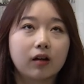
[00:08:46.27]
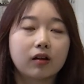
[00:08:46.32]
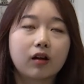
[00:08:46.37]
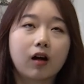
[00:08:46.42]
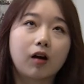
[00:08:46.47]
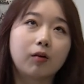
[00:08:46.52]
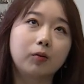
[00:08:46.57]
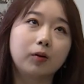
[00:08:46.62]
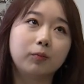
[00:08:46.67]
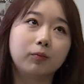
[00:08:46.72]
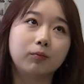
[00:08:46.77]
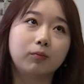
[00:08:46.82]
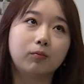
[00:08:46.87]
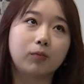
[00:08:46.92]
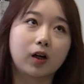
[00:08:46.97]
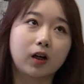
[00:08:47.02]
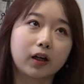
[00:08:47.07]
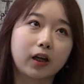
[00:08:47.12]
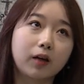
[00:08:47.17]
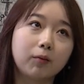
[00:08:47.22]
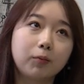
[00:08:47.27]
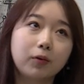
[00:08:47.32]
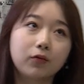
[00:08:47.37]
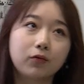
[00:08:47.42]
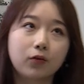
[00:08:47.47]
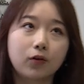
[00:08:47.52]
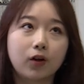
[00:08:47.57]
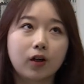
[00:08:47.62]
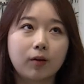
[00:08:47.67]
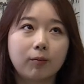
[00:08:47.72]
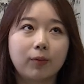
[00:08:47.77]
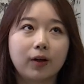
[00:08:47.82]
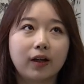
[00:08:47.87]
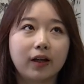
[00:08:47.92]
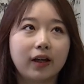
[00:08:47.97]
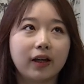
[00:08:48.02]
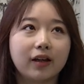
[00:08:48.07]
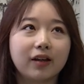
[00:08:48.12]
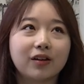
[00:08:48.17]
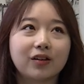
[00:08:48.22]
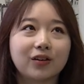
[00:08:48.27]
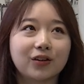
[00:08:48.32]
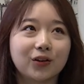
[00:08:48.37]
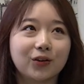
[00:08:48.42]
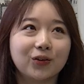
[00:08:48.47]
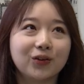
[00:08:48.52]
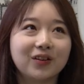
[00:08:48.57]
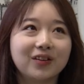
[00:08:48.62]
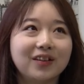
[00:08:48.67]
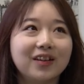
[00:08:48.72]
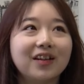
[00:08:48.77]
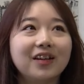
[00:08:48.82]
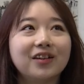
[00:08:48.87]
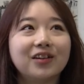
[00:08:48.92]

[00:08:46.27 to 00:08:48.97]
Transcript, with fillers: carbon market before, but it closed